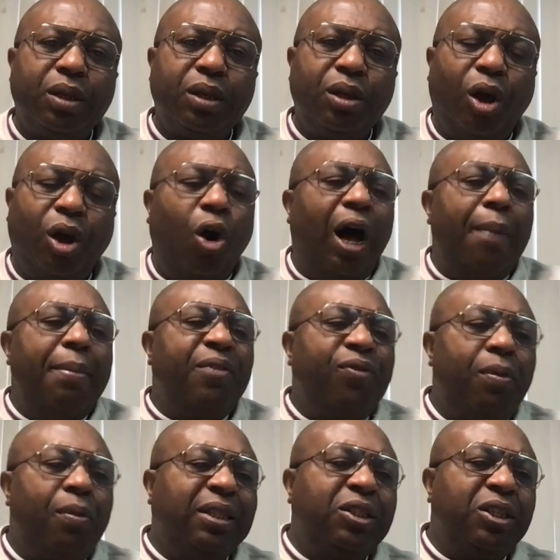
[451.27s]
or how many
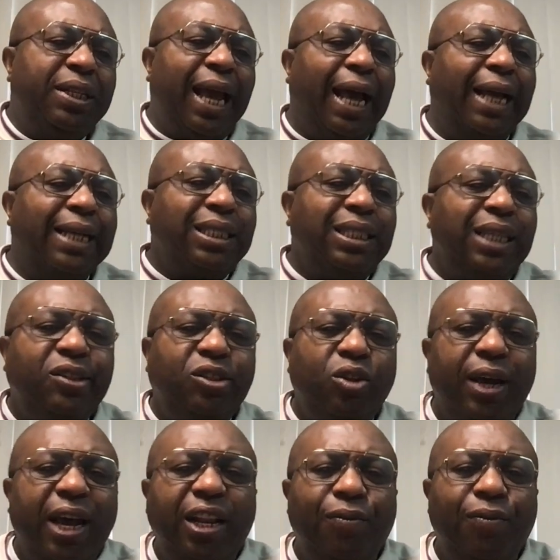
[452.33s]
farmers did they assist to
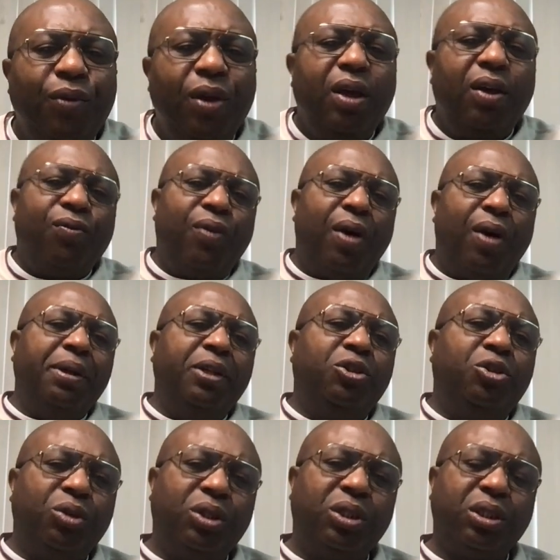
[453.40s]
get the farming
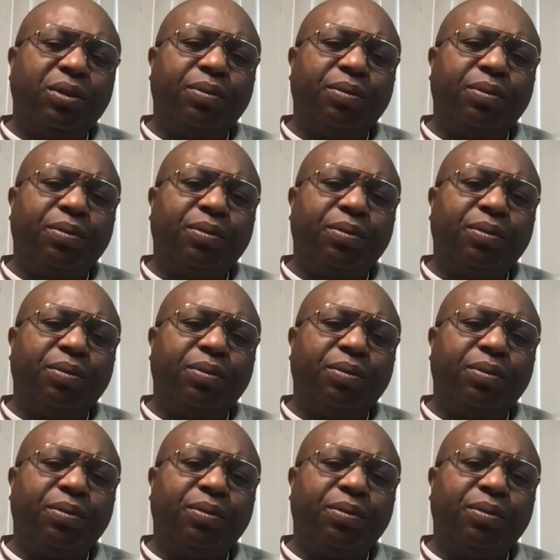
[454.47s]
tools.